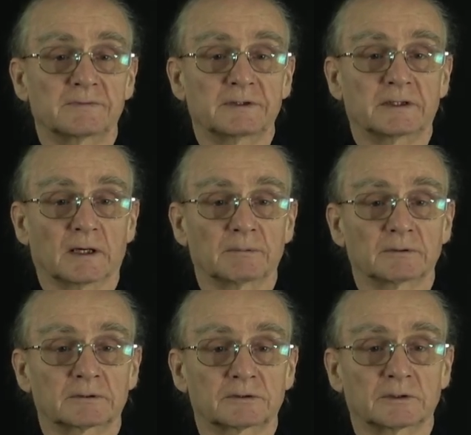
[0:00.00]
V
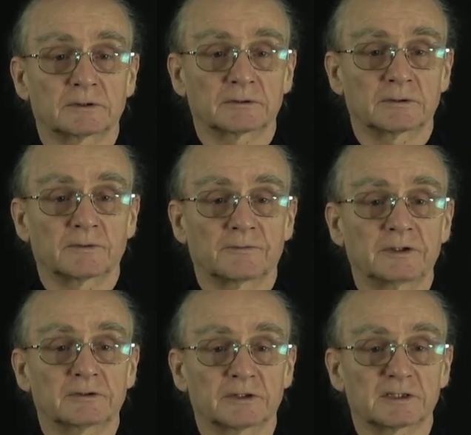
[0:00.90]

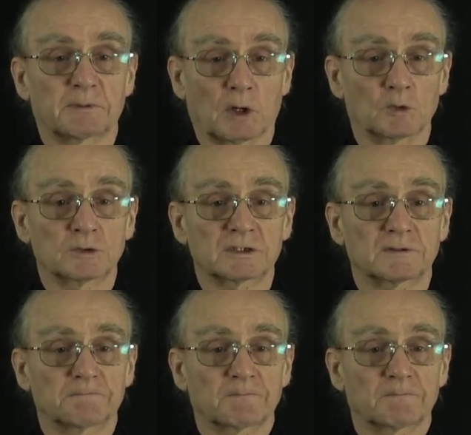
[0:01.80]
transposed,